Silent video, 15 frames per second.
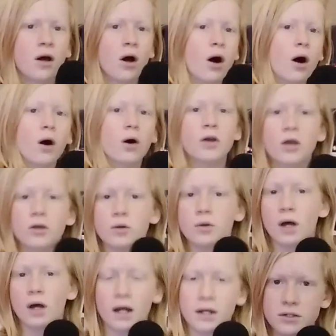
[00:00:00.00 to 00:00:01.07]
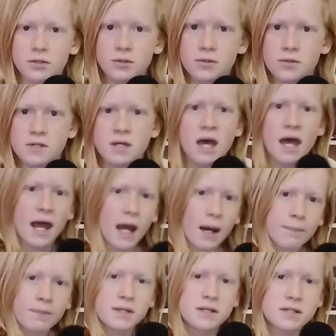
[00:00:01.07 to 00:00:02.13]
oh, you can't use our
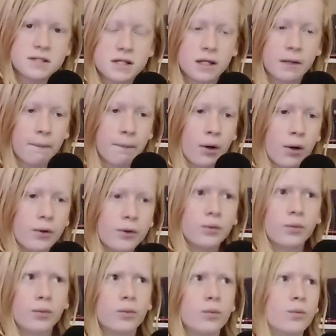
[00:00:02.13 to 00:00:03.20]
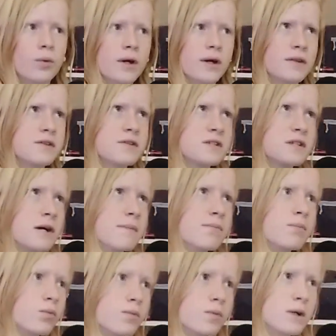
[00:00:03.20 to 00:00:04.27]
PC component with
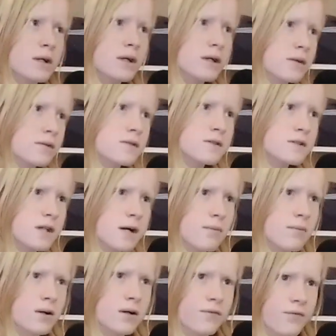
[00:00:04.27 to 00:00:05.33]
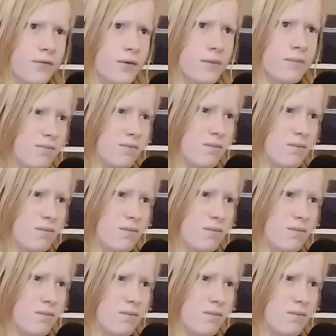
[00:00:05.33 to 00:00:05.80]
someone from